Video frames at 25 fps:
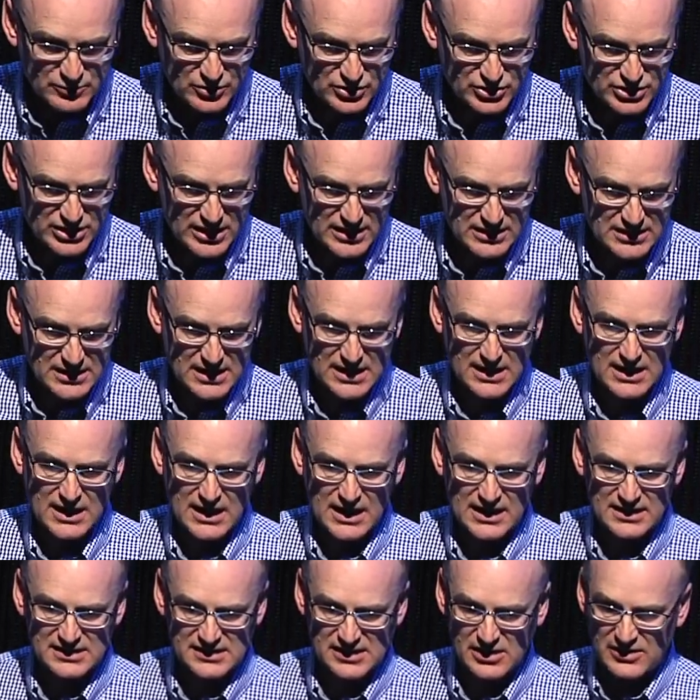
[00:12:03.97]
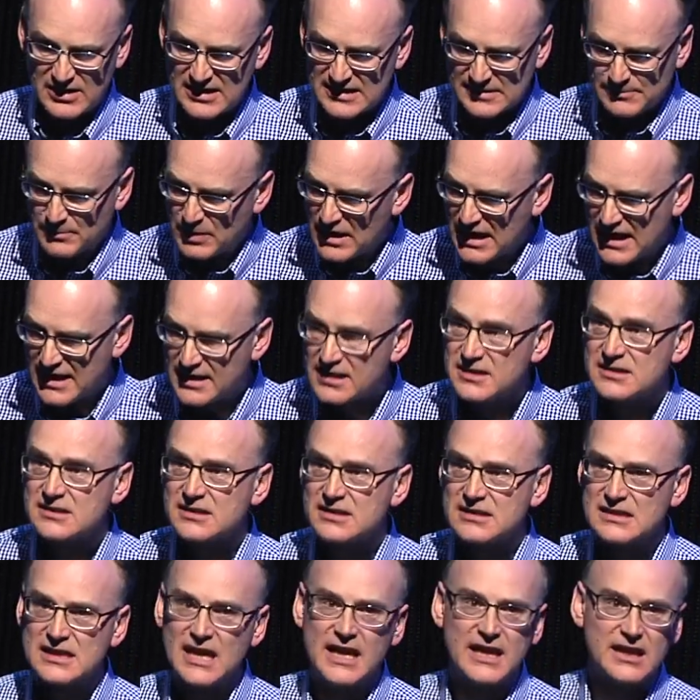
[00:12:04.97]
project. And so his plan is
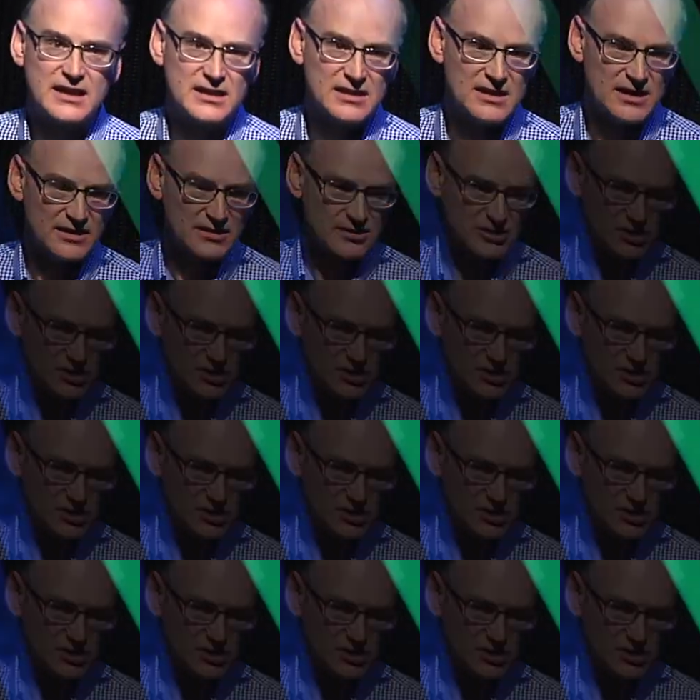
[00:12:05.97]
to take another